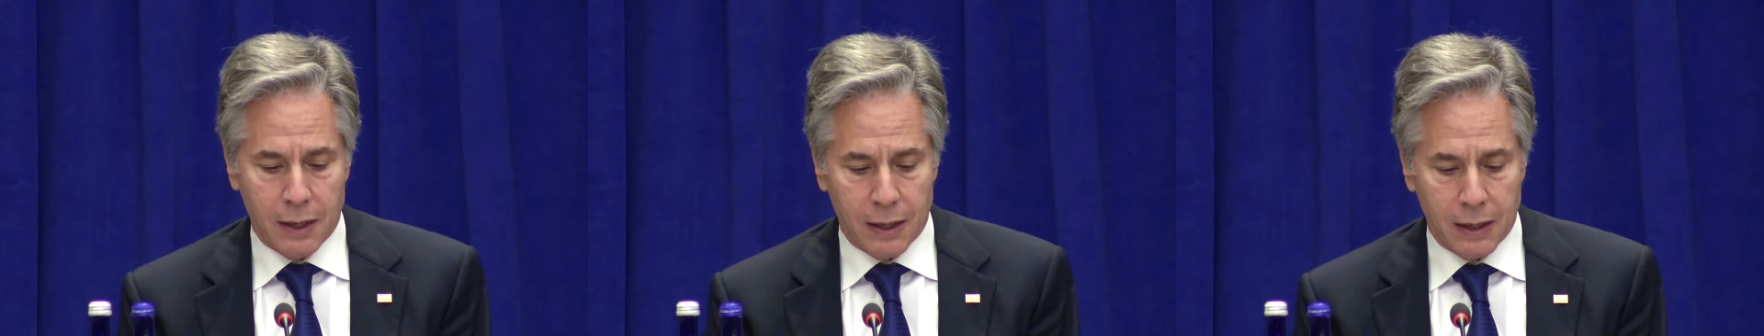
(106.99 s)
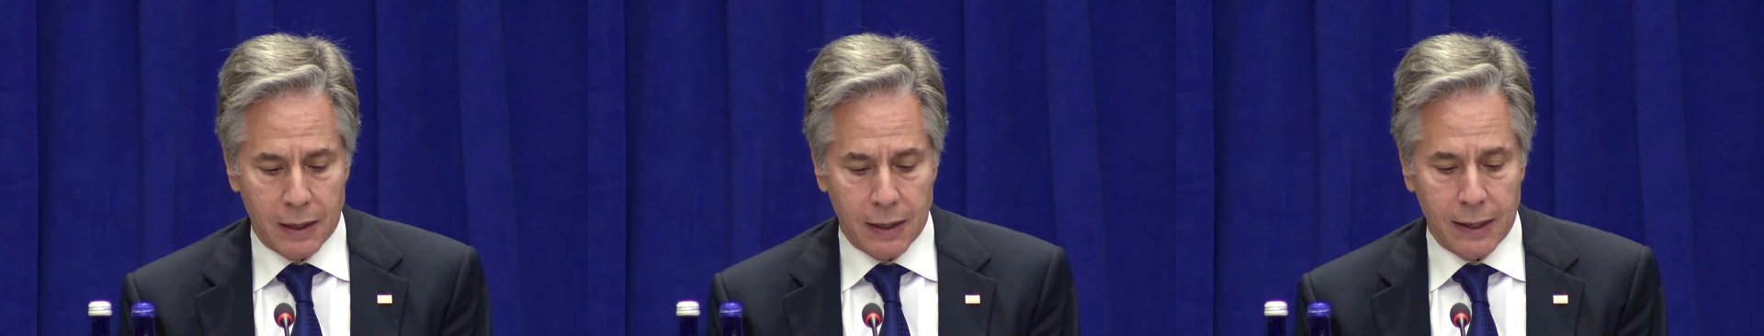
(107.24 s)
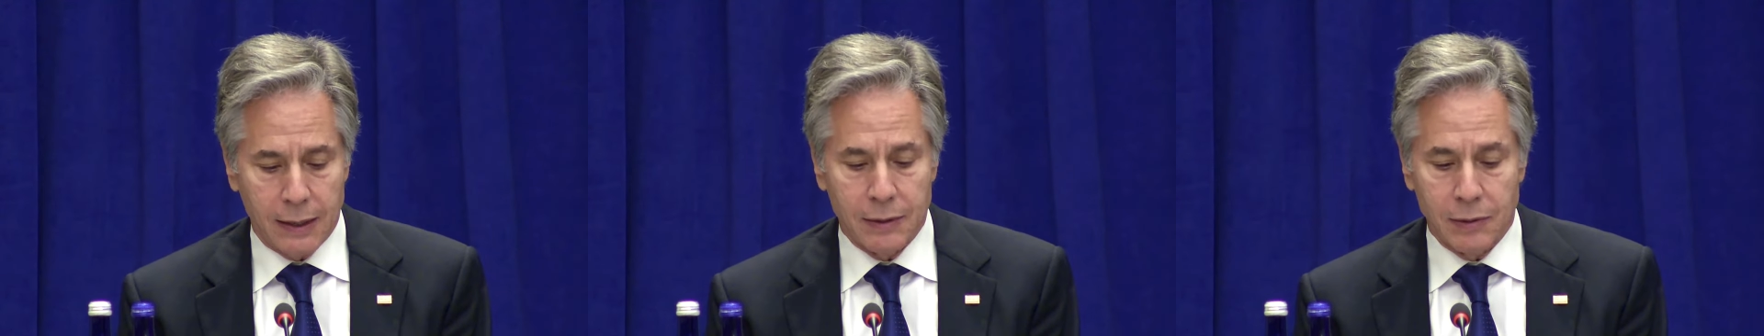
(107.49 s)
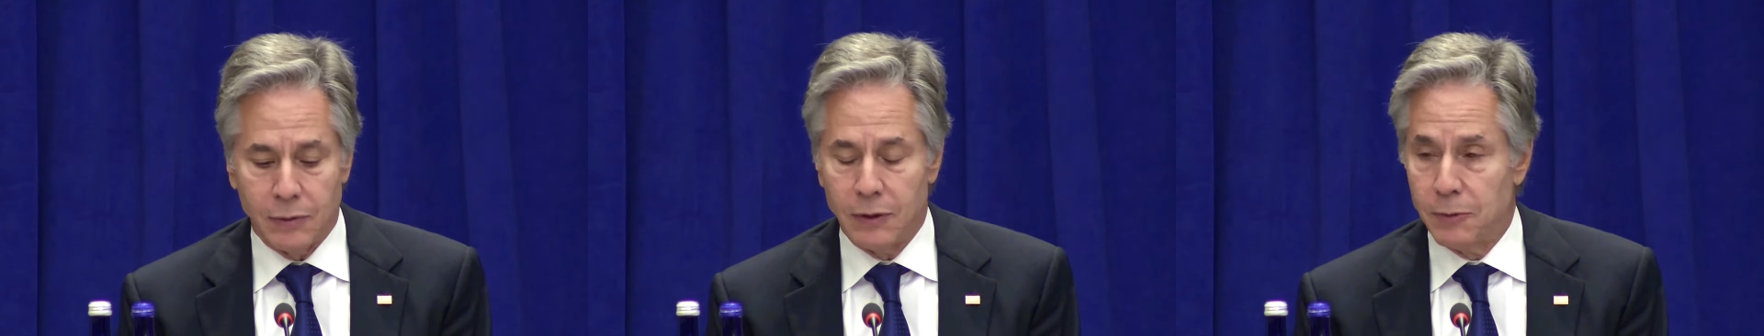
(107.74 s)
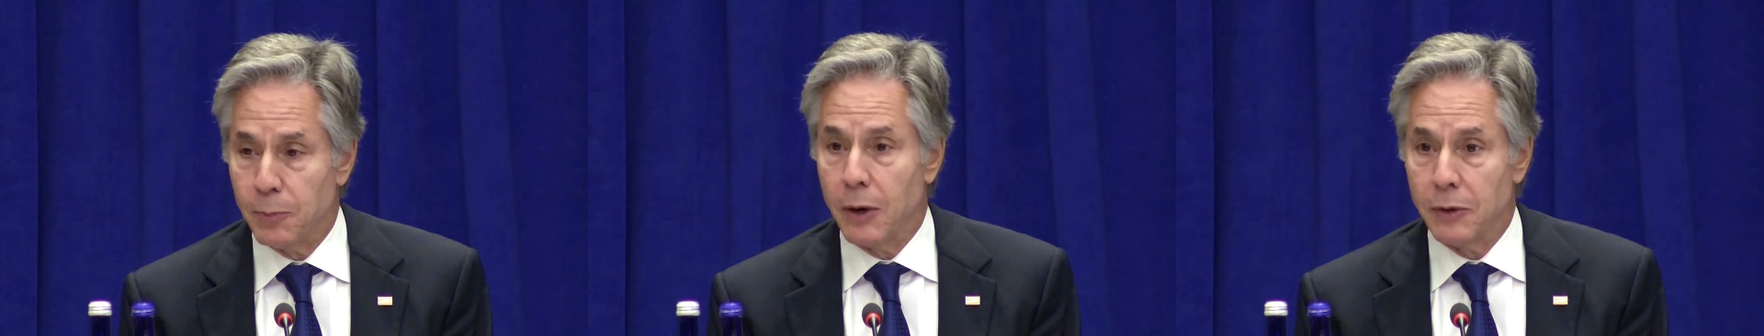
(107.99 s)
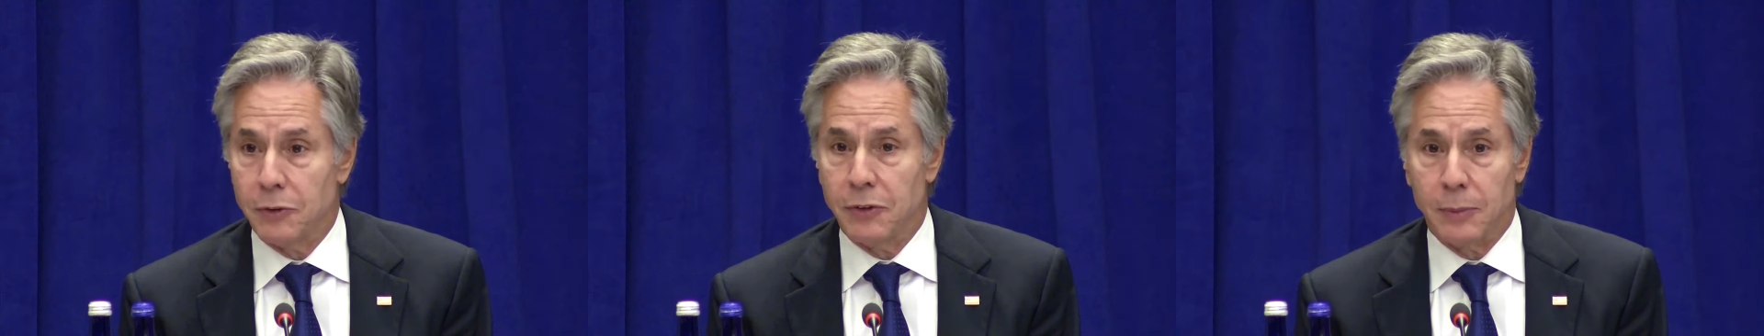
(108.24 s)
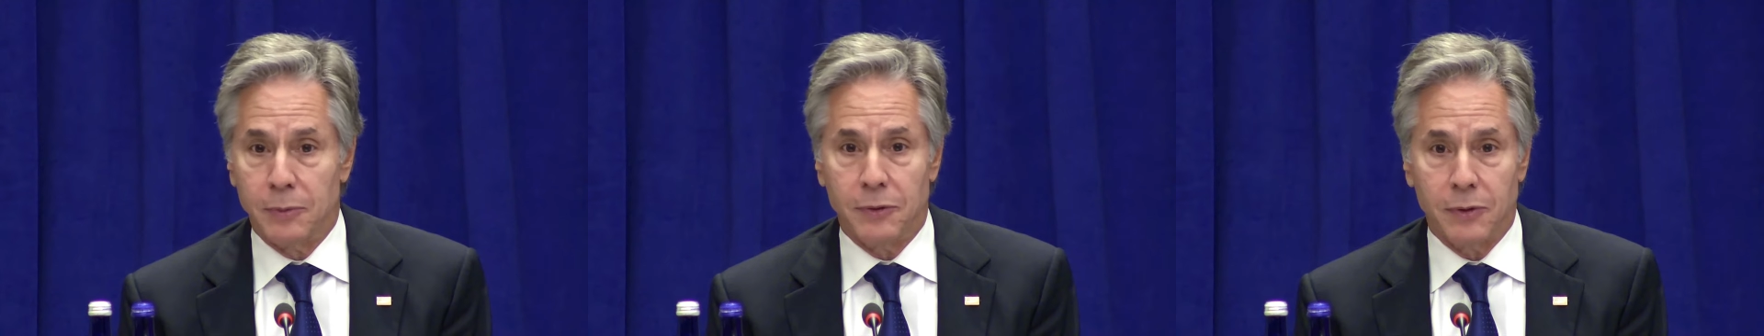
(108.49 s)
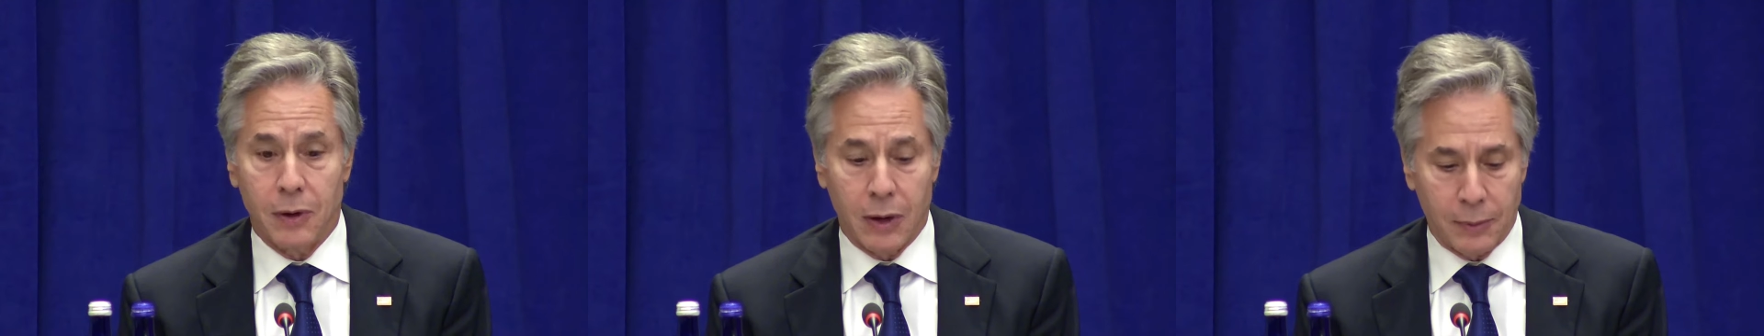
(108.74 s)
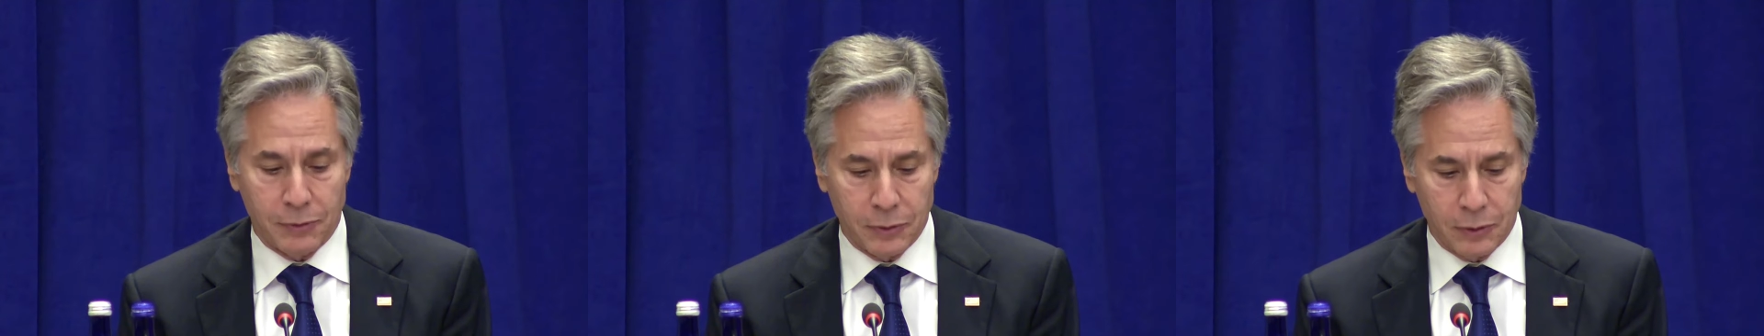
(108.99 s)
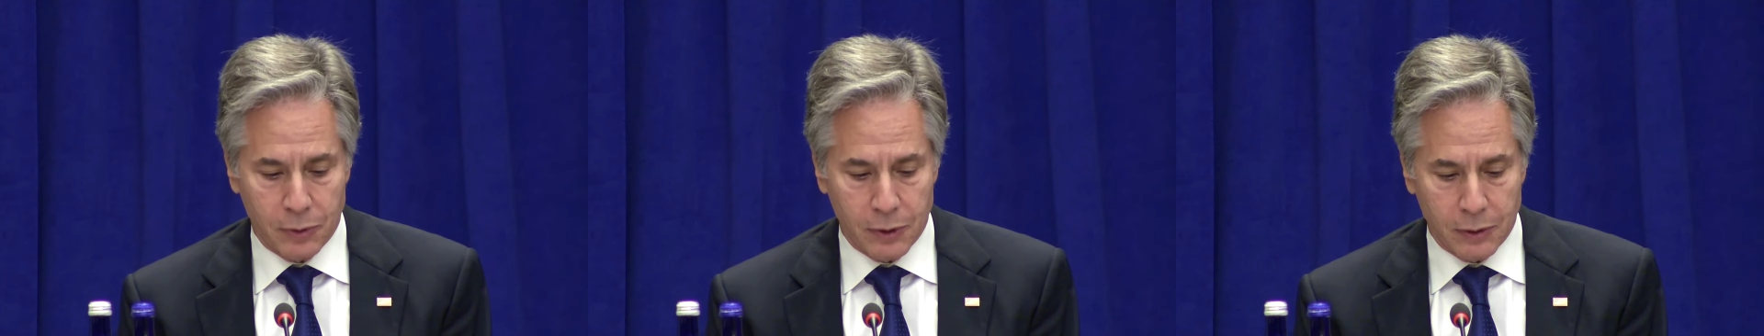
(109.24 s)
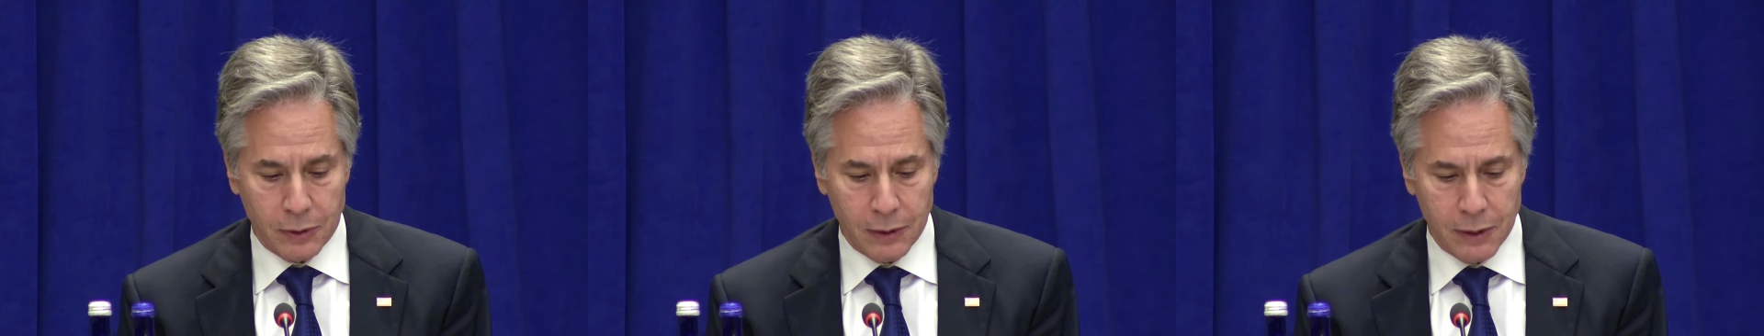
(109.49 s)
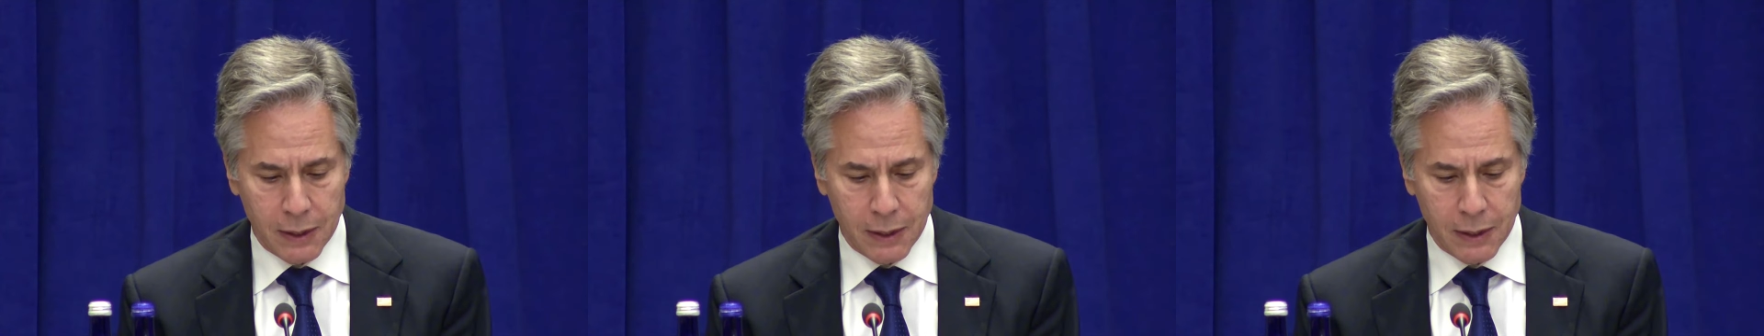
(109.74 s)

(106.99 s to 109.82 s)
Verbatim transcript: Uh, and these partnerships are absolutely critical.